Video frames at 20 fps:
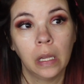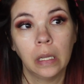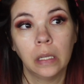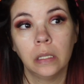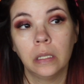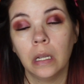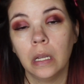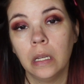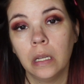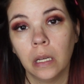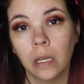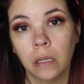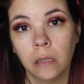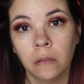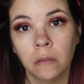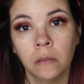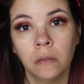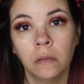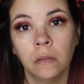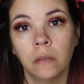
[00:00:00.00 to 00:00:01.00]

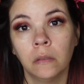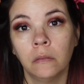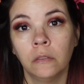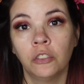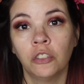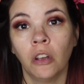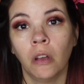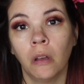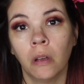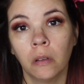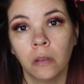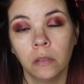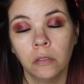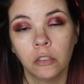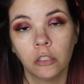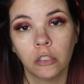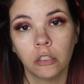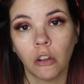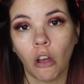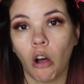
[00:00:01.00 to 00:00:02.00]
deacon,
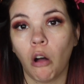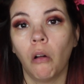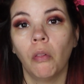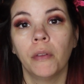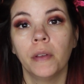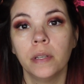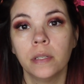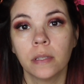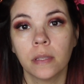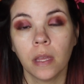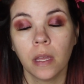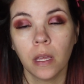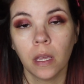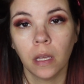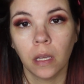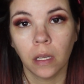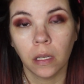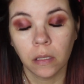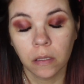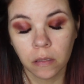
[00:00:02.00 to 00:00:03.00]
judge, all these
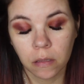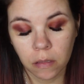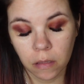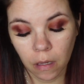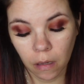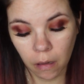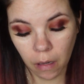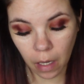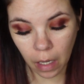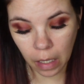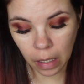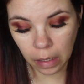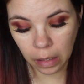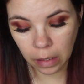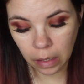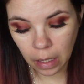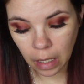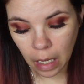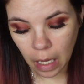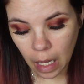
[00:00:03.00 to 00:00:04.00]
things, okay,
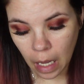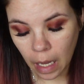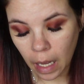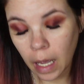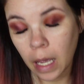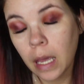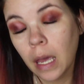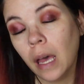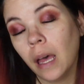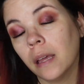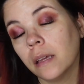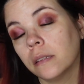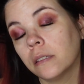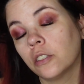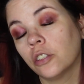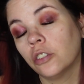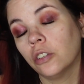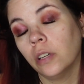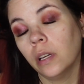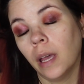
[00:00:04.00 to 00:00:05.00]
he
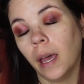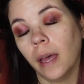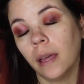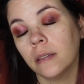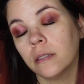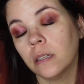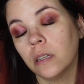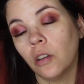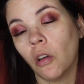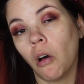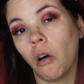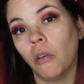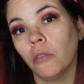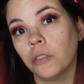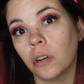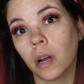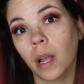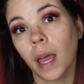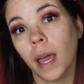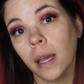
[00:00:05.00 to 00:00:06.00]
actually has an
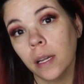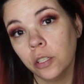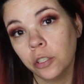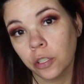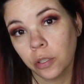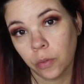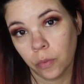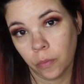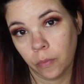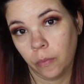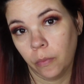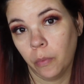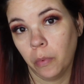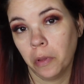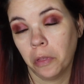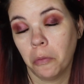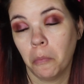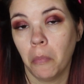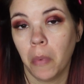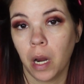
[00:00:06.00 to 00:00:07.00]
altercation
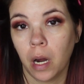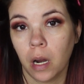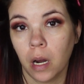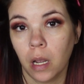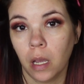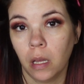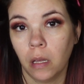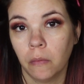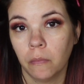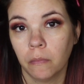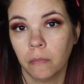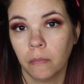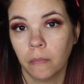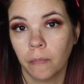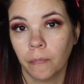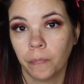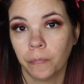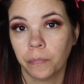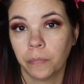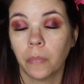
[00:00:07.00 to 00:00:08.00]
with Mary.
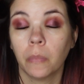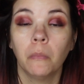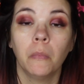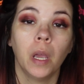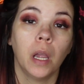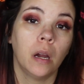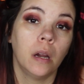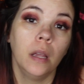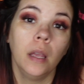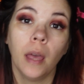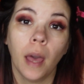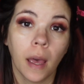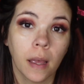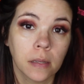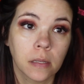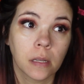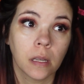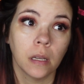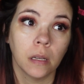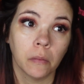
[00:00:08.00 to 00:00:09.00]
Mary
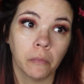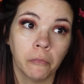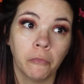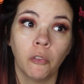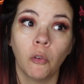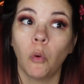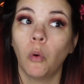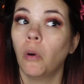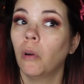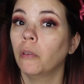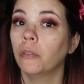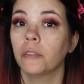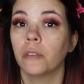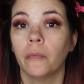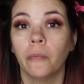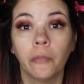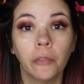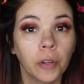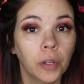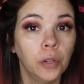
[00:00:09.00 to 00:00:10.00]
asked him for
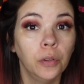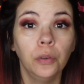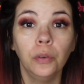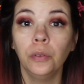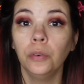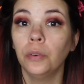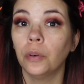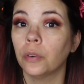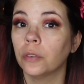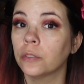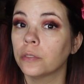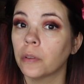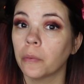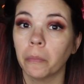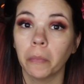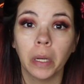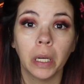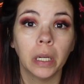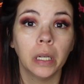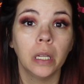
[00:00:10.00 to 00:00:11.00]
some food or some
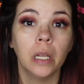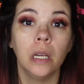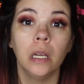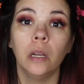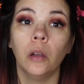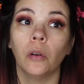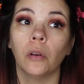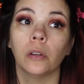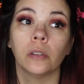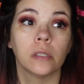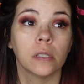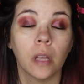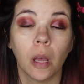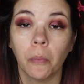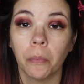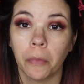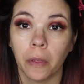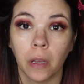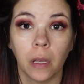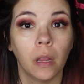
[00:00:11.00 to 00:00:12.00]
money or
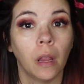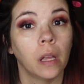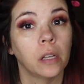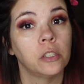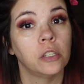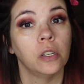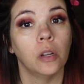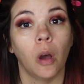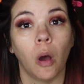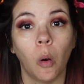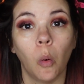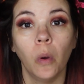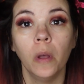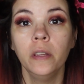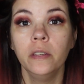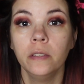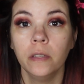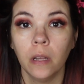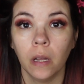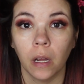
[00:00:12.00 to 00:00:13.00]
something, like she
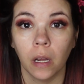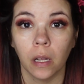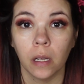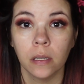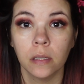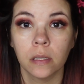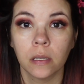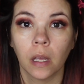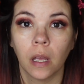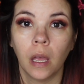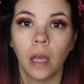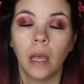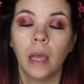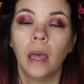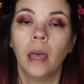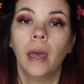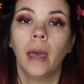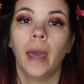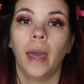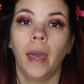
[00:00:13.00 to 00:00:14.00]
always does,
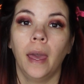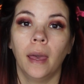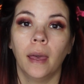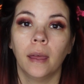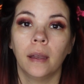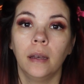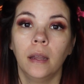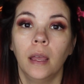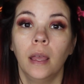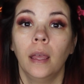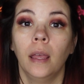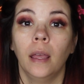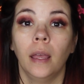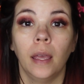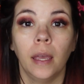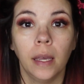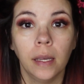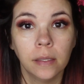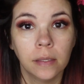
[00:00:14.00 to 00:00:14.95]
and he